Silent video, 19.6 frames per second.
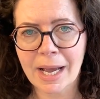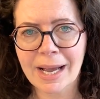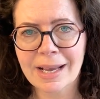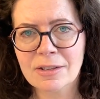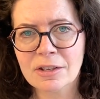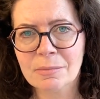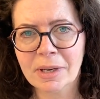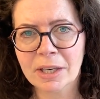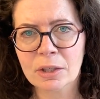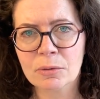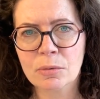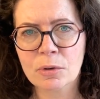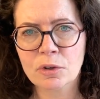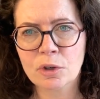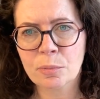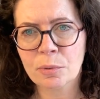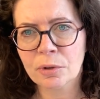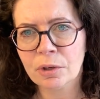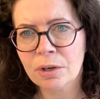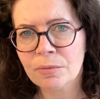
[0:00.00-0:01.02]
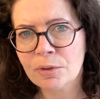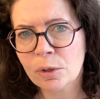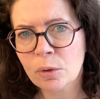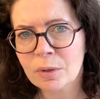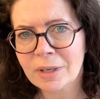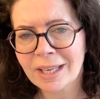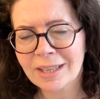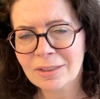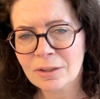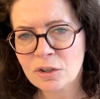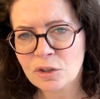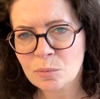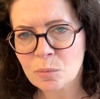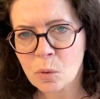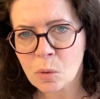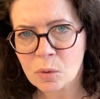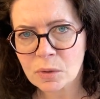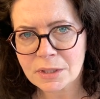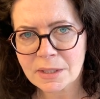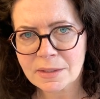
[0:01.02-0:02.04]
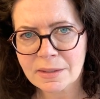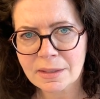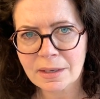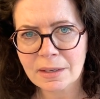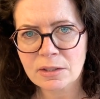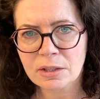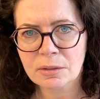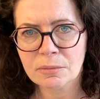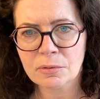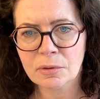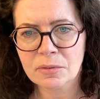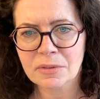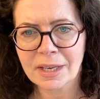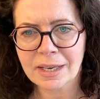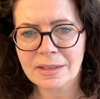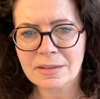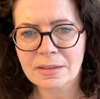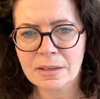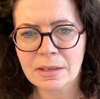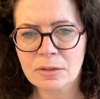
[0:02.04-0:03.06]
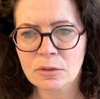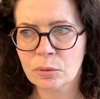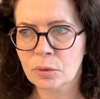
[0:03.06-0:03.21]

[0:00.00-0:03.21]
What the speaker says: As a micro entrepreneur, if you look at the small details of your taxes,